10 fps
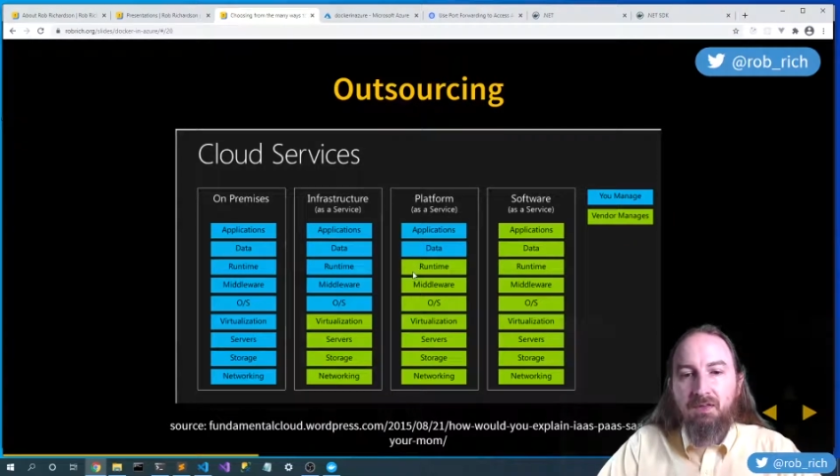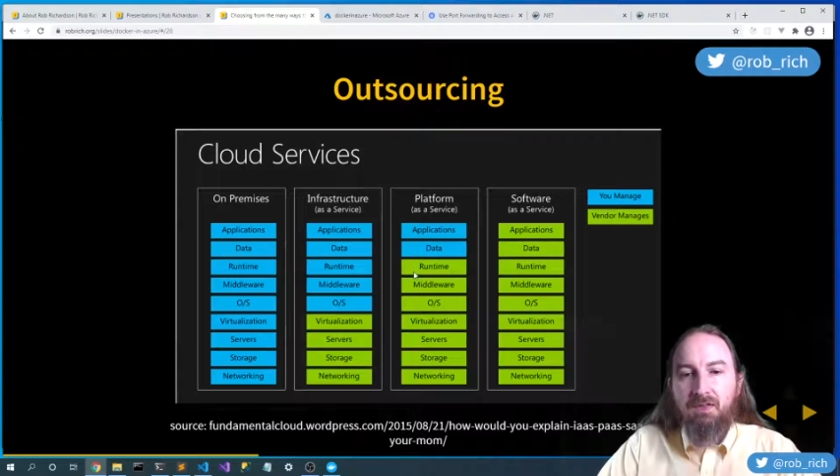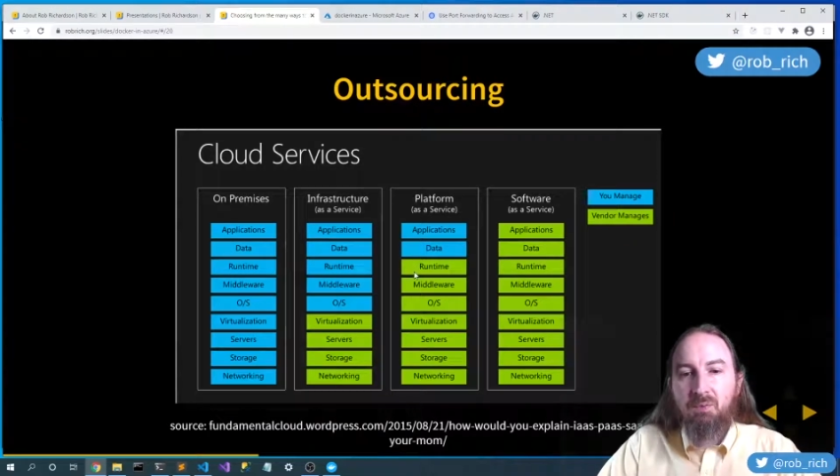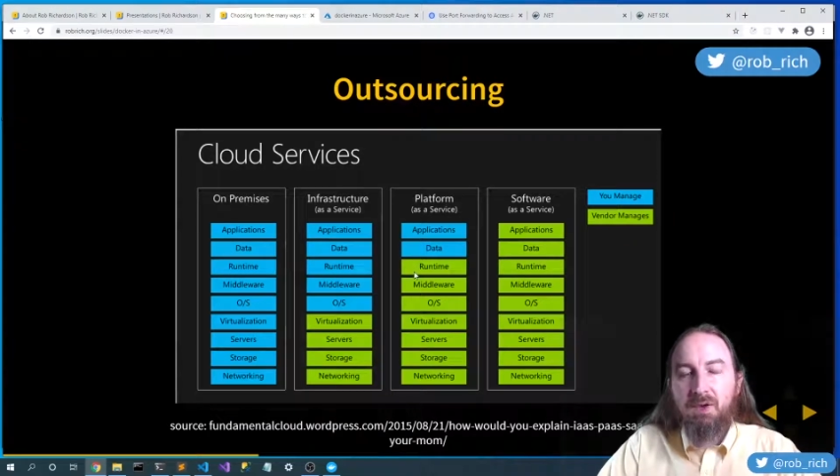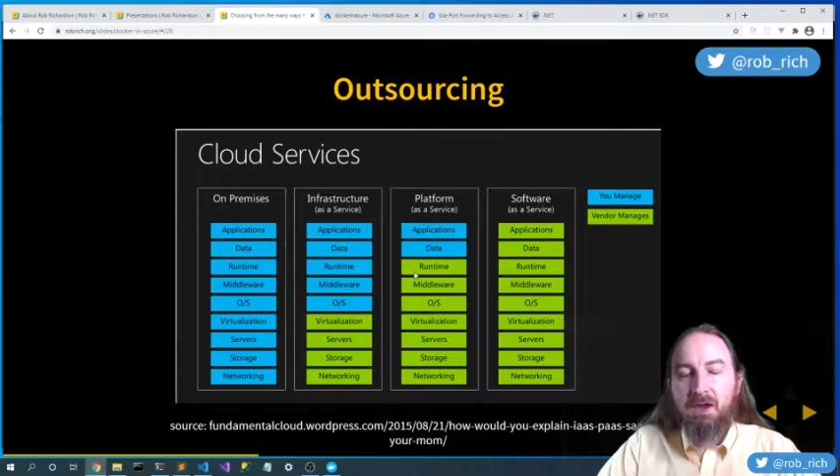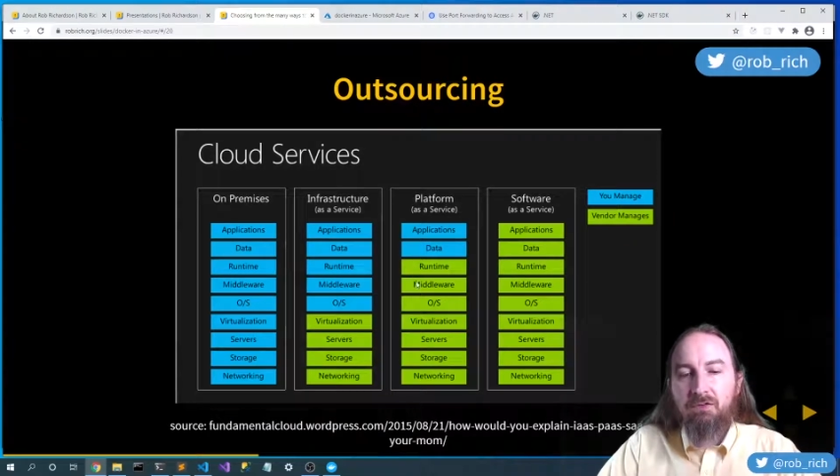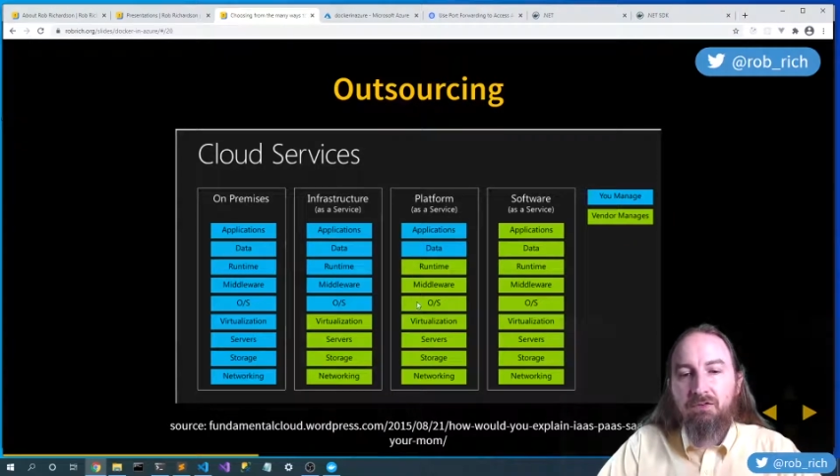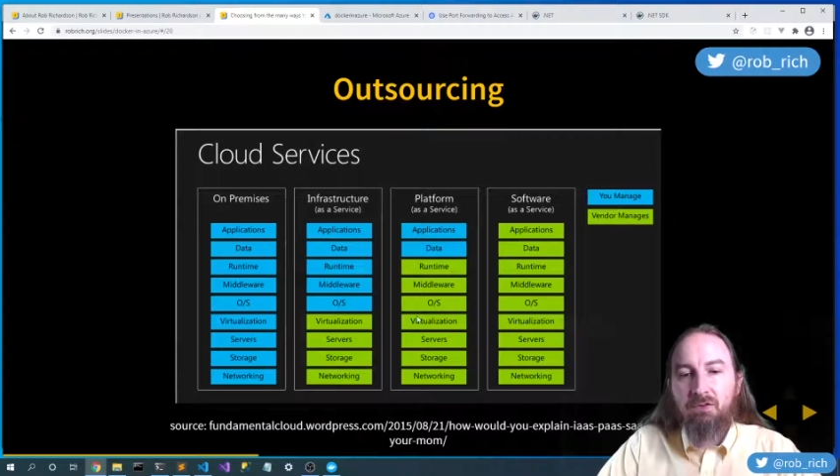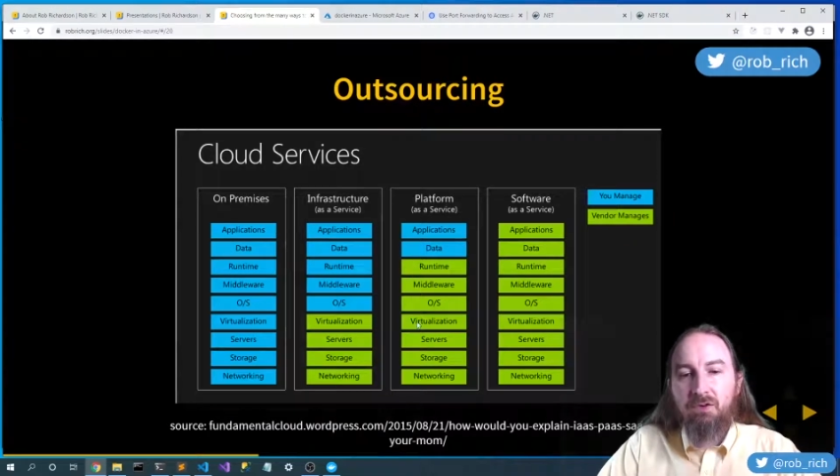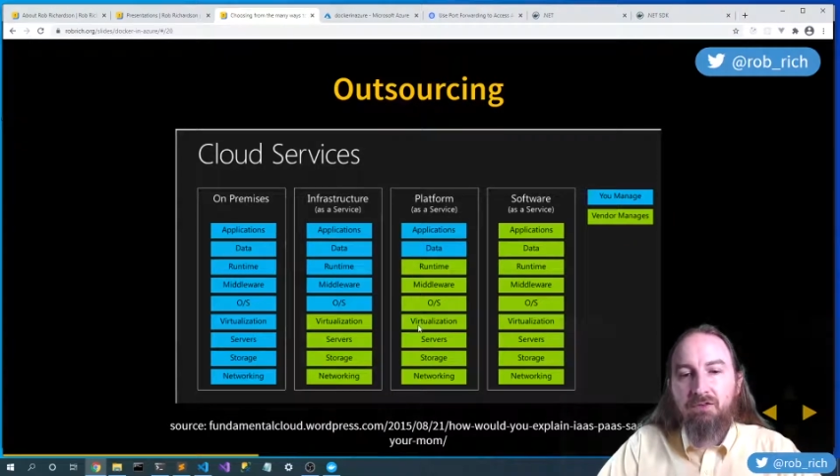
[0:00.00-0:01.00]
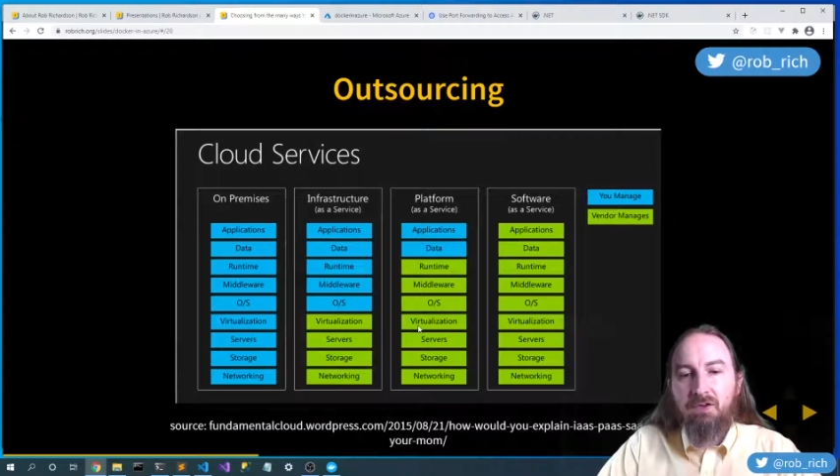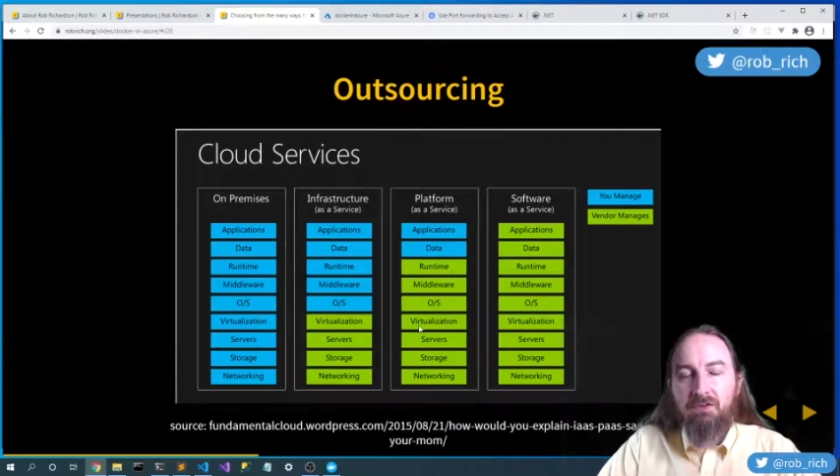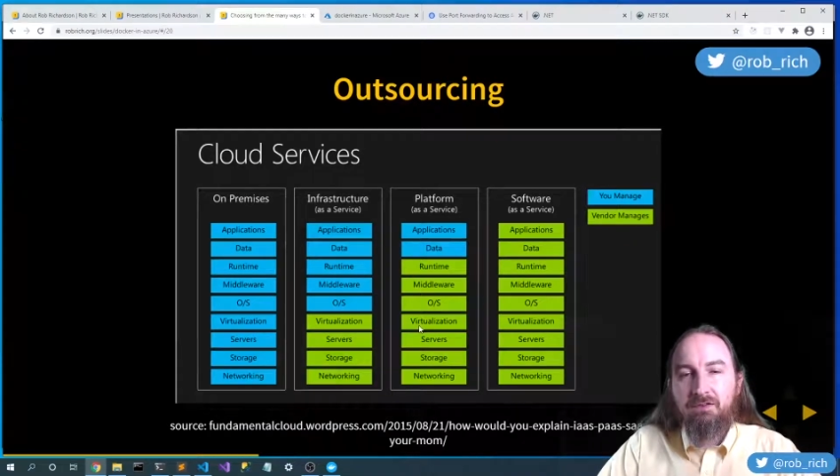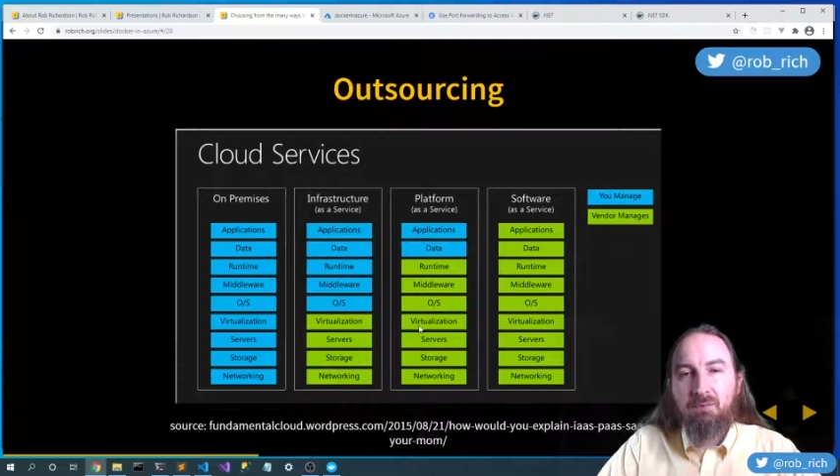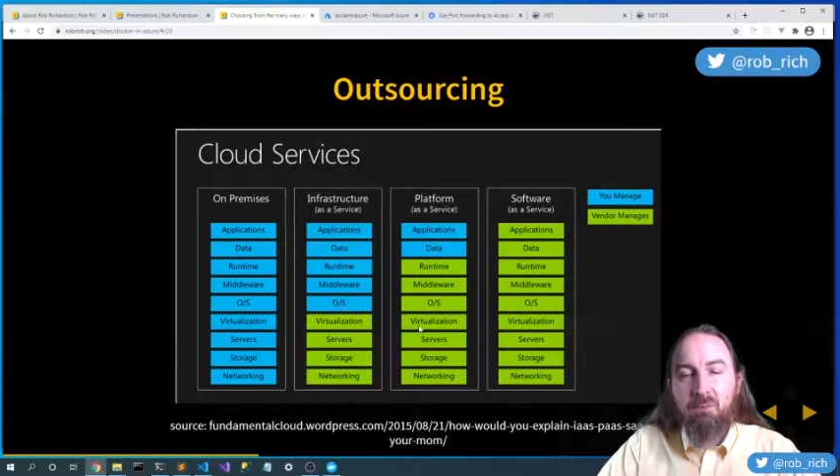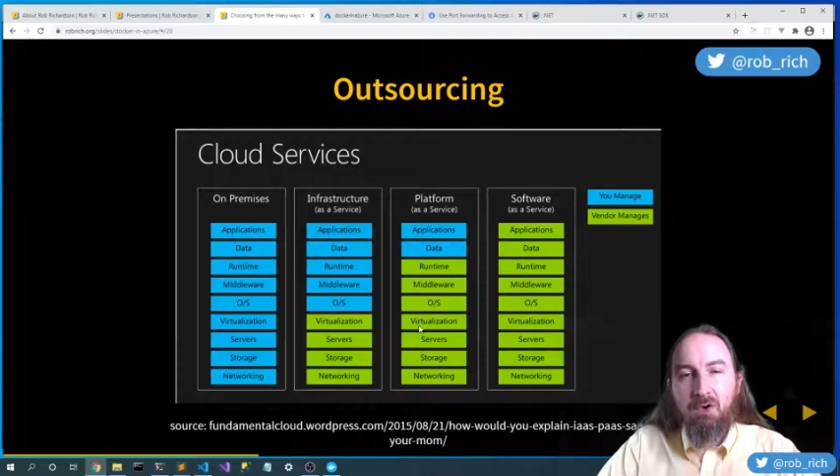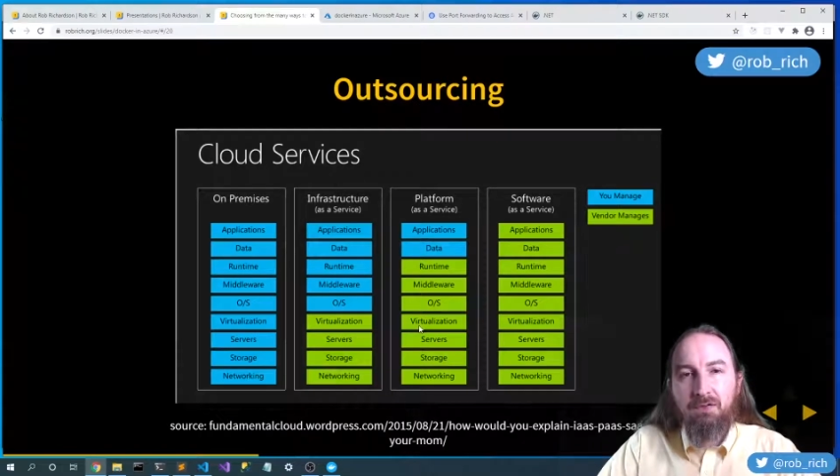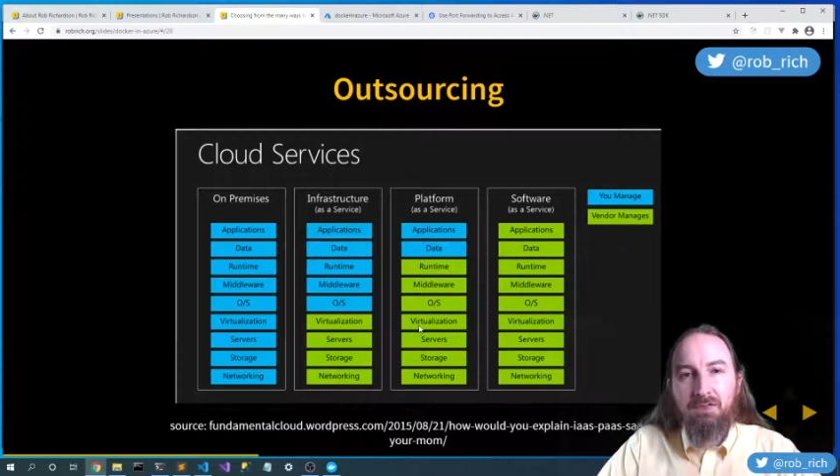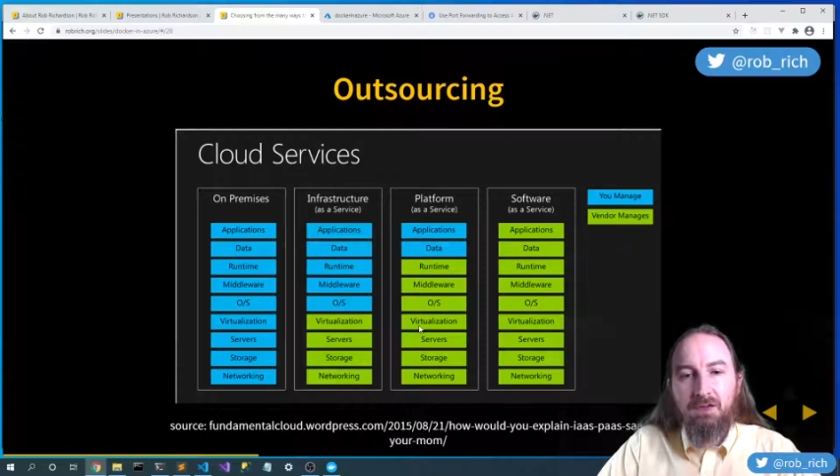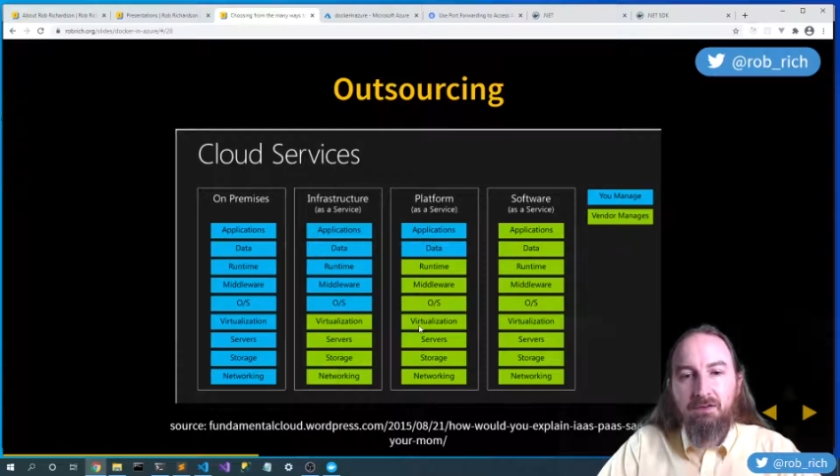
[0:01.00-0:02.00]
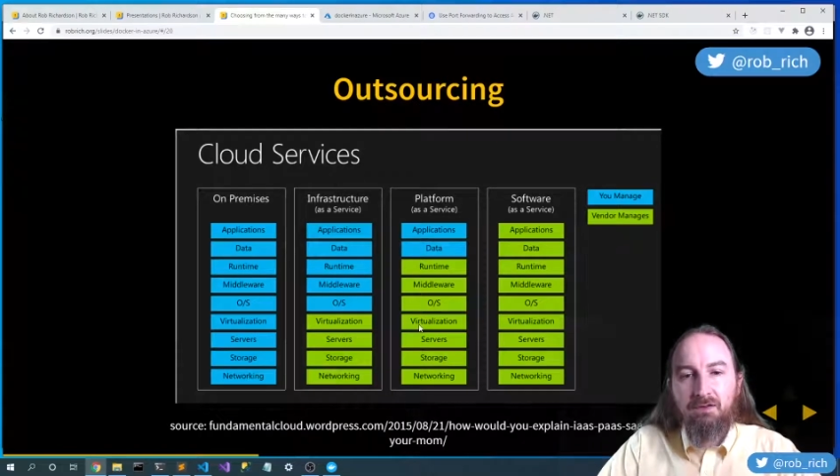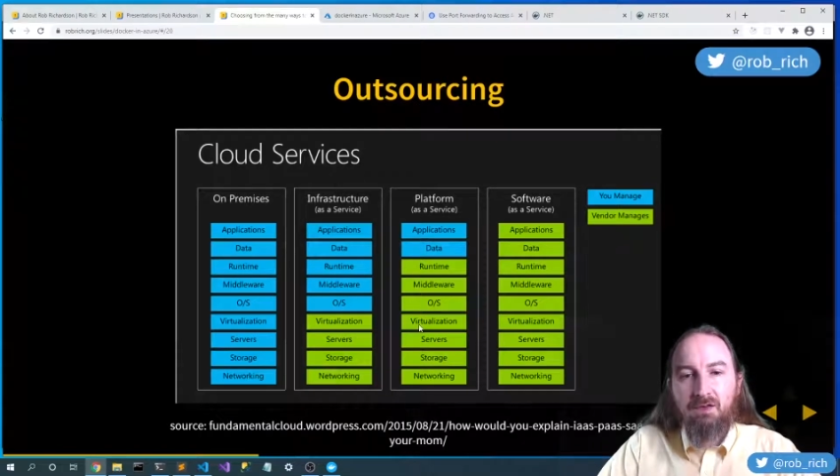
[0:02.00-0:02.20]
then we outsource some more things,